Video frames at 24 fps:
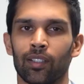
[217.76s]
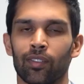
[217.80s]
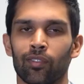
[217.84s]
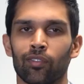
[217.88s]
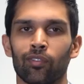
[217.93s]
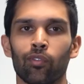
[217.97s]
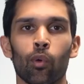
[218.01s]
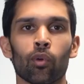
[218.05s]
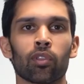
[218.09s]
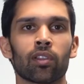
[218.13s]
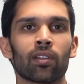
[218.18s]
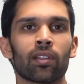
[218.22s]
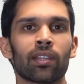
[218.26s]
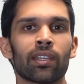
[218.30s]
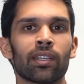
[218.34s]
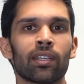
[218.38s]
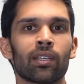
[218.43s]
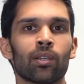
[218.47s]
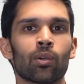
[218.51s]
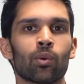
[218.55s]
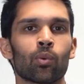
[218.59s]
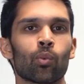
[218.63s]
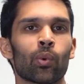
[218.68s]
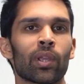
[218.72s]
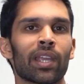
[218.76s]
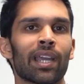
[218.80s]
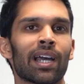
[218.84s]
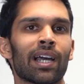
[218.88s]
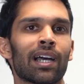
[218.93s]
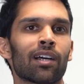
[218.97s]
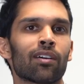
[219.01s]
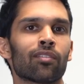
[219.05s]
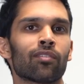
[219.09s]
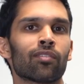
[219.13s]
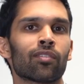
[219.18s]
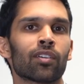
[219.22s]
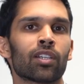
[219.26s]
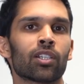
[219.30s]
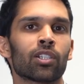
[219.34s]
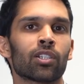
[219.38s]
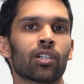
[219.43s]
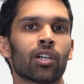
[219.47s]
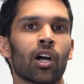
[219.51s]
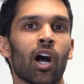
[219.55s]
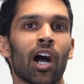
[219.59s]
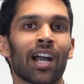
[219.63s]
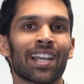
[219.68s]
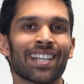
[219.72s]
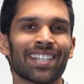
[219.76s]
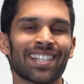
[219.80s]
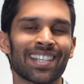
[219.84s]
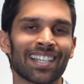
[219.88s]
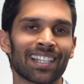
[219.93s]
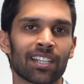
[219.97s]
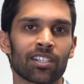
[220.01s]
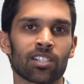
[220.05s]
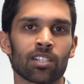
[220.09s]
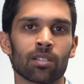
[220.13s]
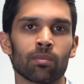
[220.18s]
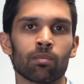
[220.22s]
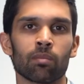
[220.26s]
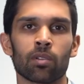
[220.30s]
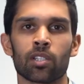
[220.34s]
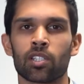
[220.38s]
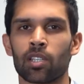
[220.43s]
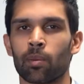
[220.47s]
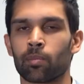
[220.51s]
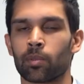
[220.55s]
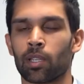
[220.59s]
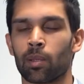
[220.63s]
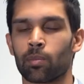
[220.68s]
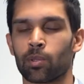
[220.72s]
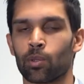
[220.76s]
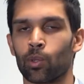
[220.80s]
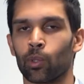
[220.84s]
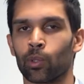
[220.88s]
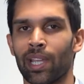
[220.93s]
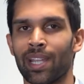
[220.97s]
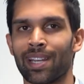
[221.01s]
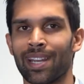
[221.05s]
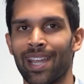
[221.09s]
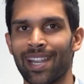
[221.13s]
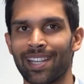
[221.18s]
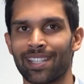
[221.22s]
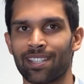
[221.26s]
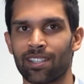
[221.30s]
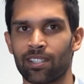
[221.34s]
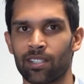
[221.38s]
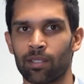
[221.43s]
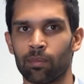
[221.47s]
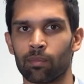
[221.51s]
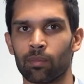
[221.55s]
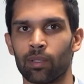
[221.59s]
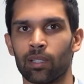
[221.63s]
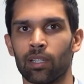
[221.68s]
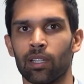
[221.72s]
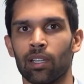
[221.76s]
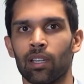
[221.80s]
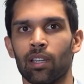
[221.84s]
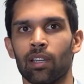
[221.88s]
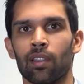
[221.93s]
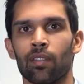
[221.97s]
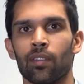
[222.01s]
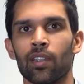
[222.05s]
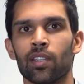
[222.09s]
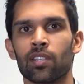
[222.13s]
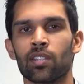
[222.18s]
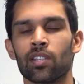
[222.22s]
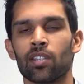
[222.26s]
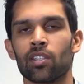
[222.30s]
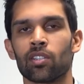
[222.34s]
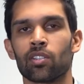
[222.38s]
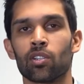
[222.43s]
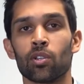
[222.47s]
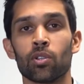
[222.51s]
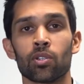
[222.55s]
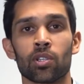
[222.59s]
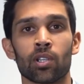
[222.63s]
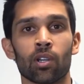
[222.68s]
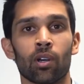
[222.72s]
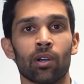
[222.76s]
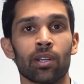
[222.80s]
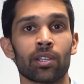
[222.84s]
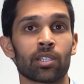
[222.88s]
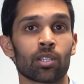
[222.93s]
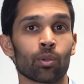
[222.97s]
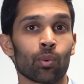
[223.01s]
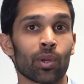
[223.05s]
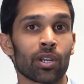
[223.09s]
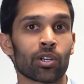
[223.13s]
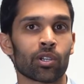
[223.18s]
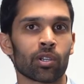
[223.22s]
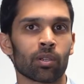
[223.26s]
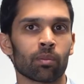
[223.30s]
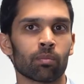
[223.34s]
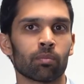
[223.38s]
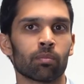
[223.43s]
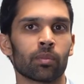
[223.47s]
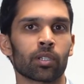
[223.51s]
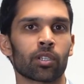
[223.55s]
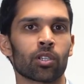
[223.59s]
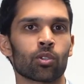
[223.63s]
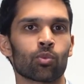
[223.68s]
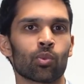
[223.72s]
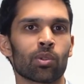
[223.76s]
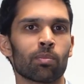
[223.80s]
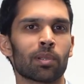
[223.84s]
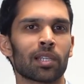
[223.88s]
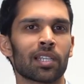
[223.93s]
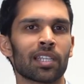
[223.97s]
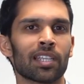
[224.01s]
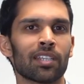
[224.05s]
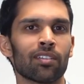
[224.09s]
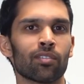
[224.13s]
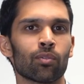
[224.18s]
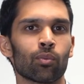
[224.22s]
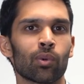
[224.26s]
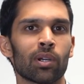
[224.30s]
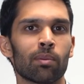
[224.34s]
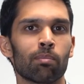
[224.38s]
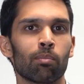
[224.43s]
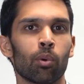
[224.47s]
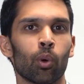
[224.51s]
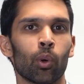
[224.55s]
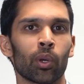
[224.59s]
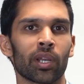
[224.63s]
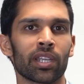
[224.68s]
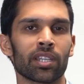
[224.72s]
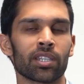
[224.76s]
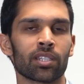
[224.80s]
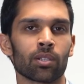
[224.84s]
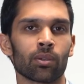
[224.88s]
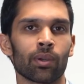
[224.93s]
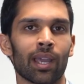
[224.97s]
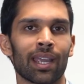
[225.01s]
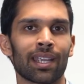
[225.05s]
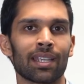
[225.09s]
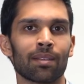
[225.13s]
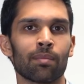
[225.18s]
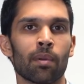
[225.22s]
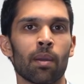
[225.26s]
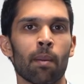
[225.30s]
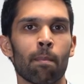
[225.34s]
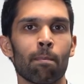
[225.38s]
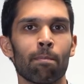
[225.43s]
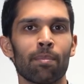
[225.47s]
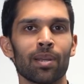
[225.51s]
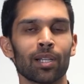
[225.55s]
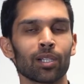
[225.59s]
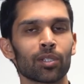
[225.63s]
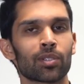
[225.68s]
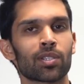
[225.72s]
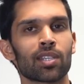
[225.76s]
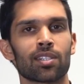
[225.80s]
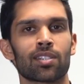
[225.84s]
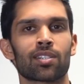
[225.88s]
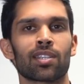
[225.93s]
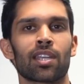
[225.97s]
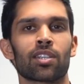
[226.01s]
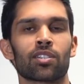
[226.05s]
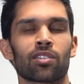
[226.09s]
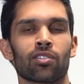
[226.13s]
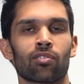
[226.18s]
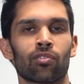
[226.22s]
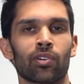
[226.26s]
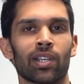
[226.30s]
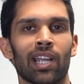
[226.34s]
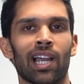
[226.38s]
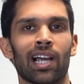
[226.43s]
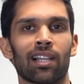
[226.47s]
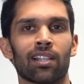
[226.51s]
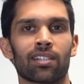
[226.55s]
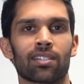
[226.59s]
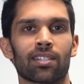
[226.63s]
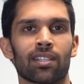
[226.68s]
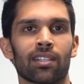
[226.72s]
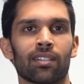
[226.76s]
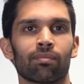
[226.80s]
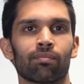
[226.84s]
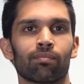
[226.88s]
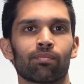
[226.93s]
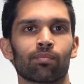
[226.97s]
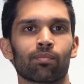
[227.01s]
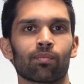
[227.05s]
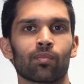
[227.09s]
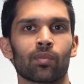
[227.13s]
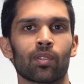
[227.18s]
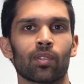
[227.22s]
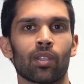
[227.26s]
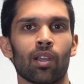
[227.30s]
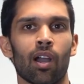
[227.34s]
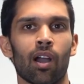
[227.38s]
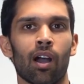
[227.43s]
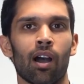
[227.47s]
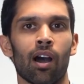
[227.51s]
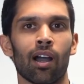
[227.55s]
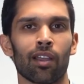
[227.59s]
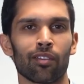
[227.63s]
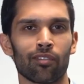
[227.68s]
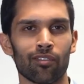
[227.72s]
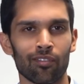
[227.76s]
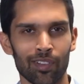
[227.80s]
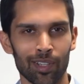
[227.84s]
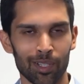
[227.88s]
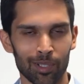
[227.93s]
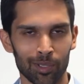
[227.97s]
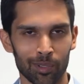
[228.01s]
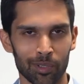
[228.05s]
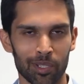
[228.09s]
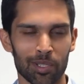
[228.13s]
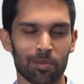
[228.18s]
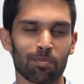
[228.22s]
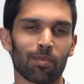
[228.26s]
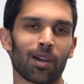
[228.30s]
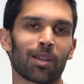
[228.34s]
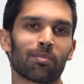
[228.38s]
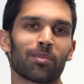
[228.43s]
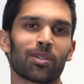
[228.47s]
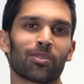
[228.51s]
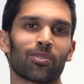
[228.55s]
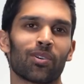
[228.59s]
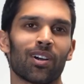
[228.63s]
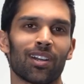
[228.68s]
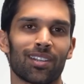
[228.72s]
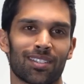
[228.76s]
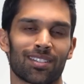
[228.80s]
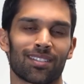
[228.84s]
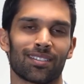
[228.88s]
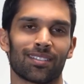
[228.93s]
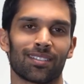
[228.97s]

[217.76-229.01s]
Fourthly, we have idealism, sometimes called innatism. This is using our intuition because we believe we're born into a built-in sense of reality. I feel this might be right.